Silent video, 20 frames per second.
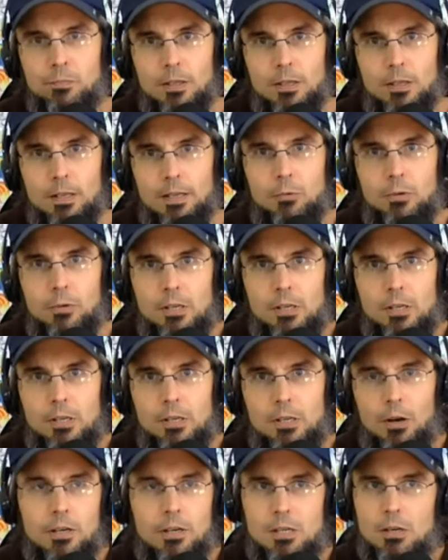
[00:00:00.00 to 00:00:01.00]
Like when you
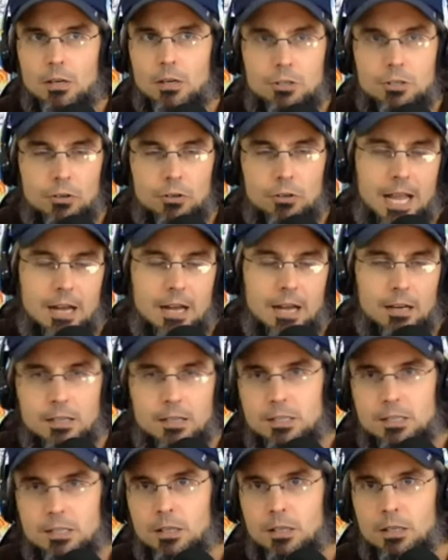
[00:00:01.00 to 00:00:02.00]
know, as long as your account is
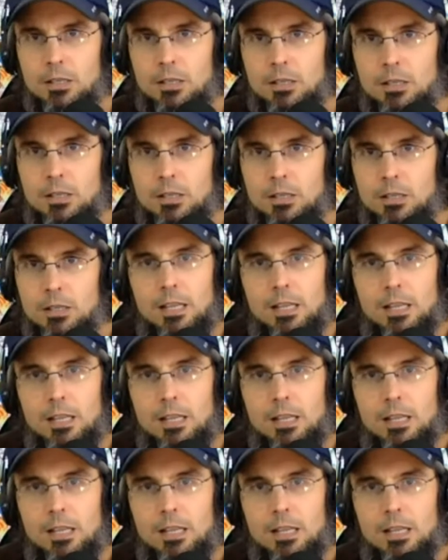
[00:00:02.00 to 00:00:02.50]
in good standing,